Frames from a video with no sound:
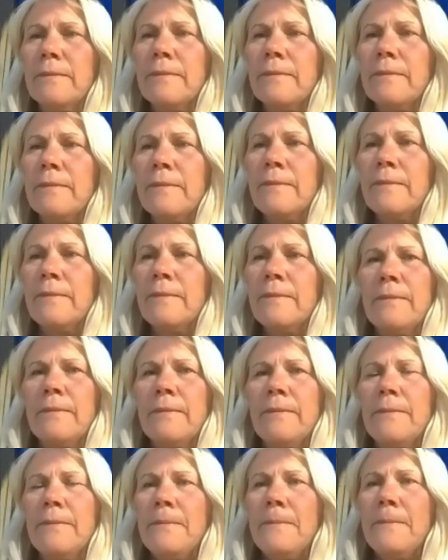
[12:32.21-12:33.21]

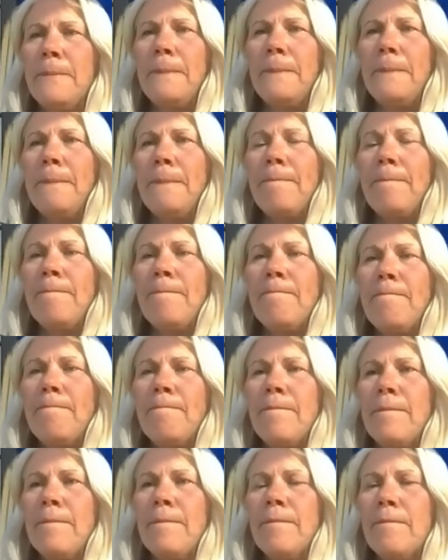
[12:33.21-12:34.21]

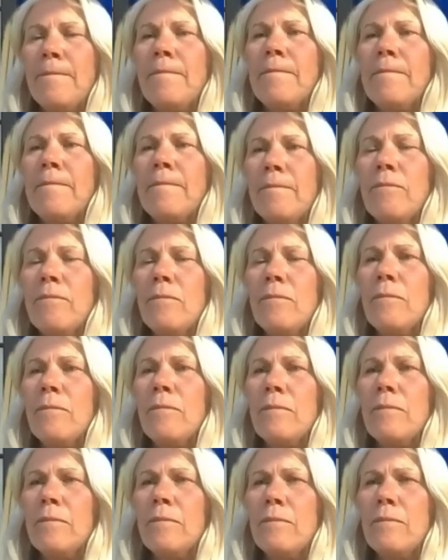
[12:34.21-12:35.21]

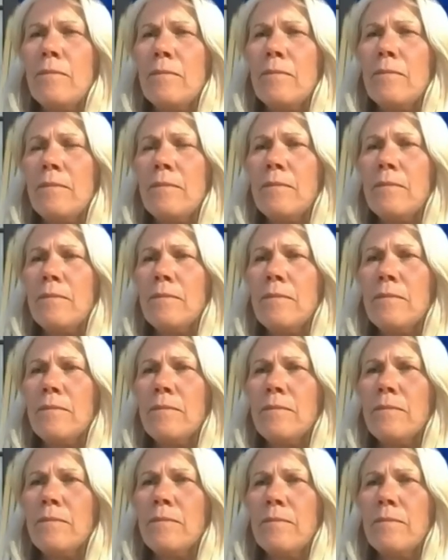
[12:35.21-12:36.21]

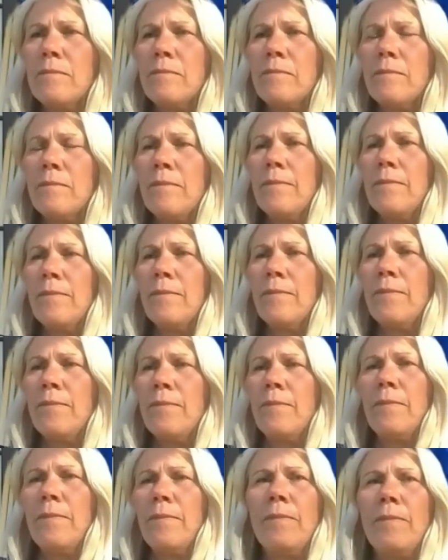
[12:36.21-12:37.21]

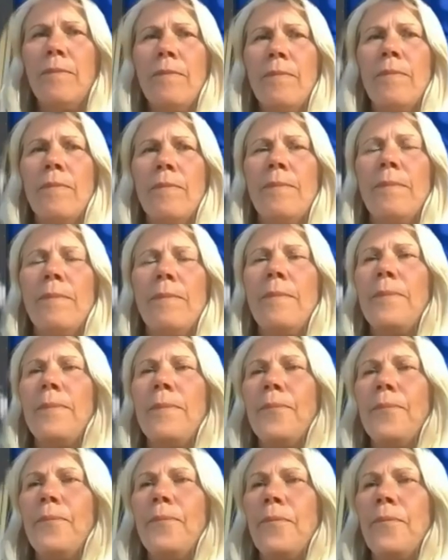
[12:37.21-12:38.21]

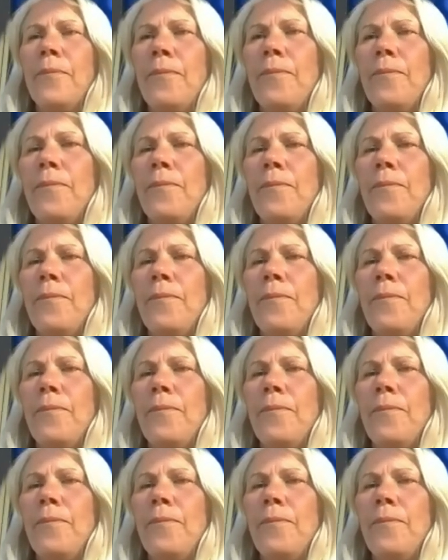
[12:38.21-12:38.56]
(not speaking)